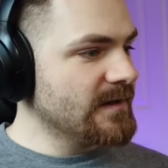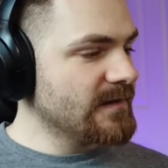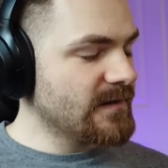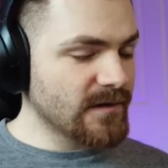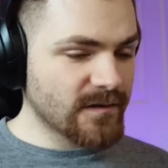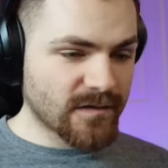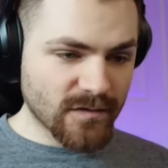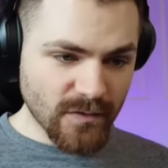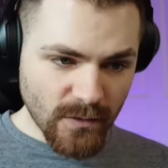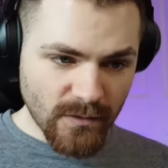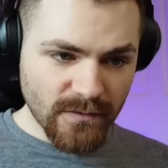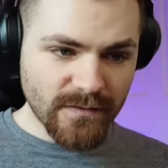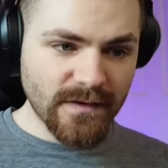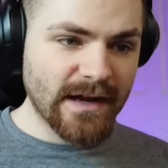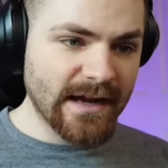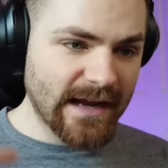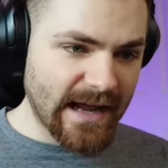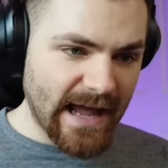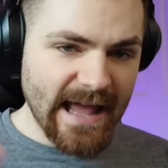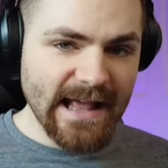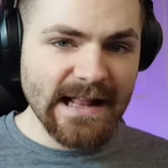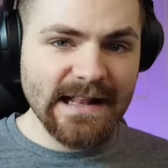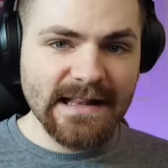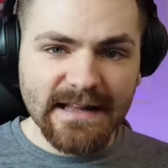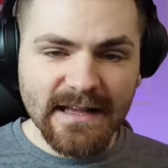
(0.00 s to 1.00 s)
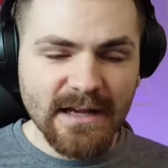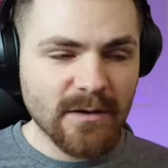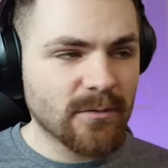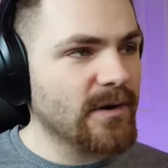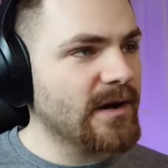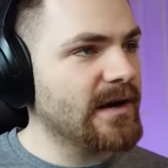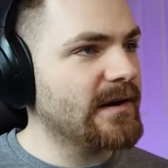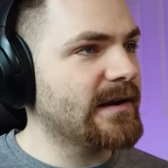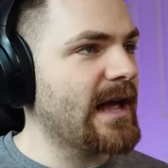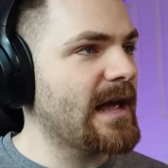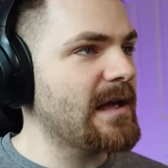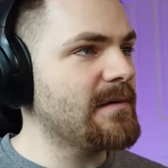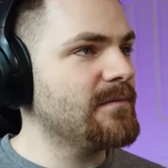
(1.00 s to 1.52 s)
The sort of like ending
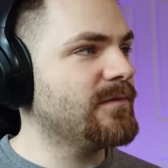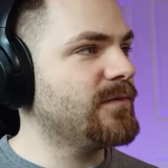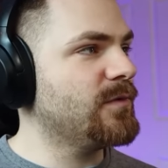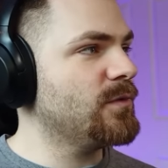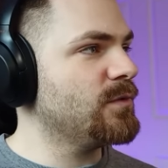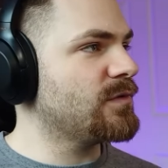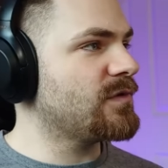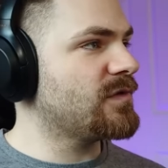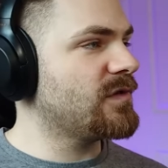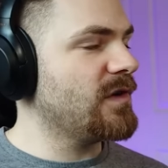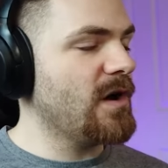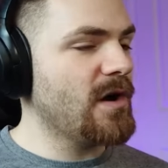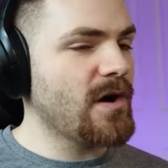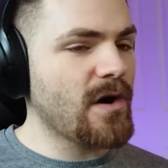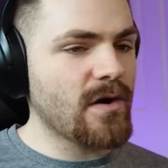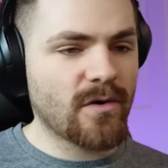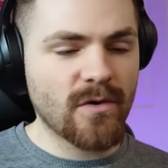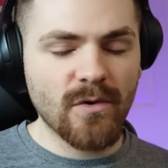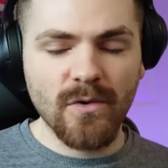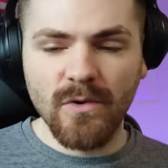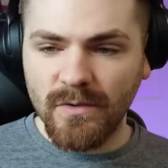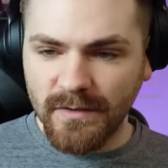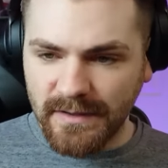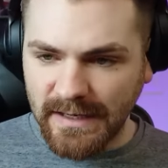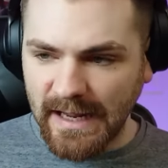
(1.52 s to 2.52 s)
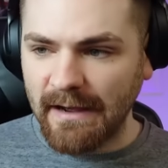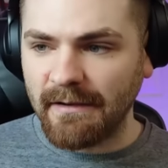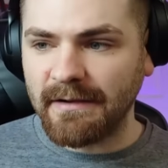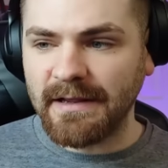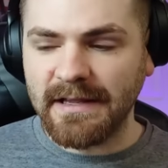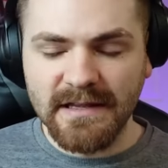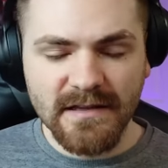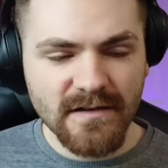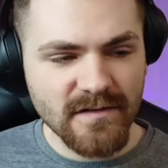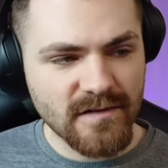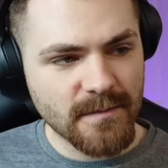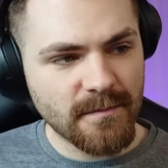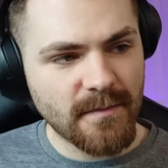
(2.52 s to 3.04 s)
where it came full circle. Now
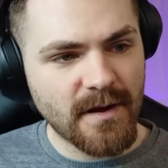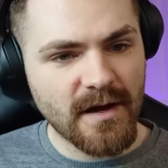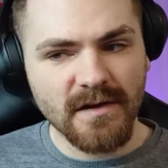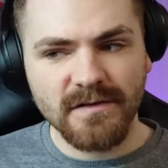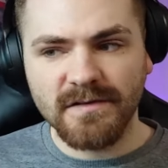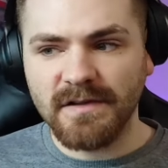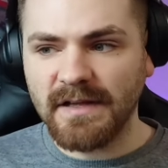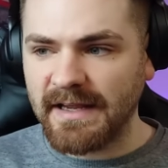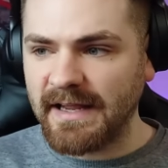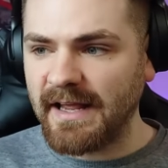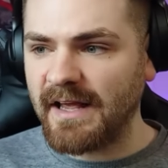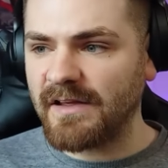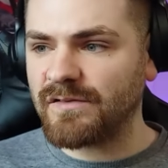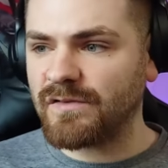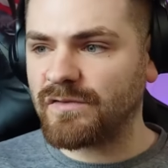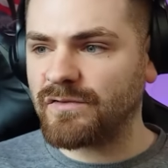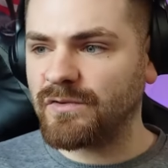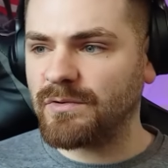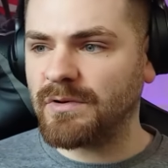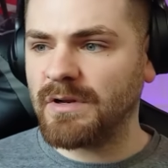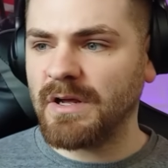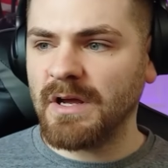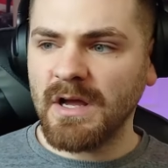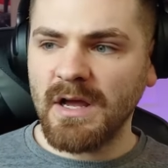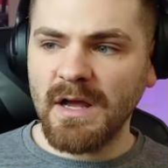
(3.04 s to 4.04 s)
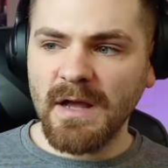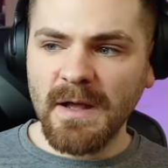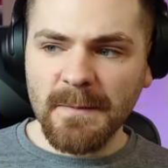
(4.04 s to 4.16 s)
he's the master. He has a student.